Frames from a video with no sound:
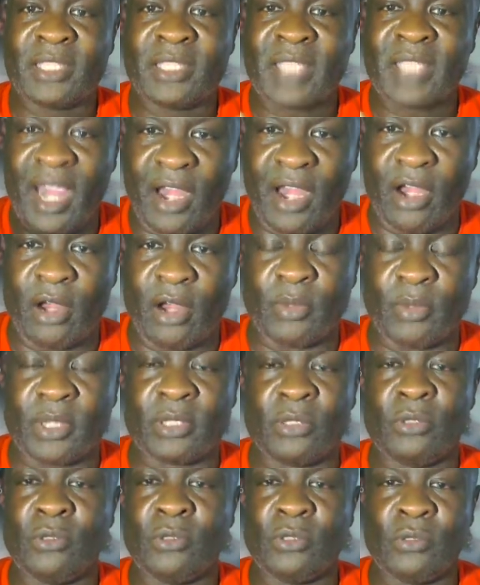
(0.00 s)
is Arabic.
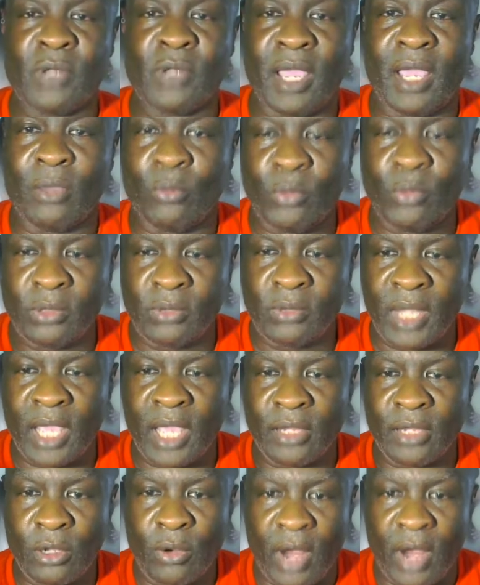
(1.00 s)
We do
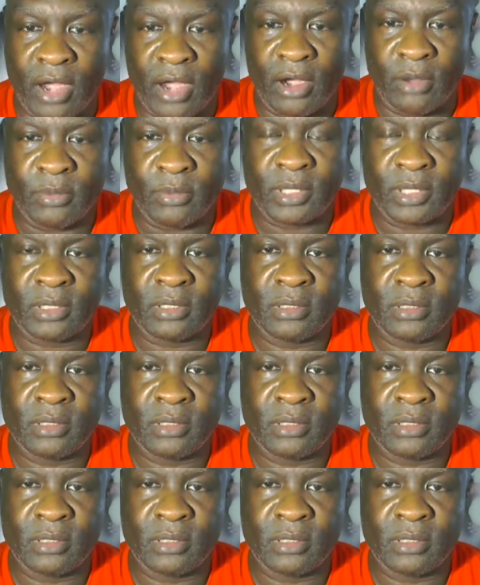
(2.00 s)
not know Arabic.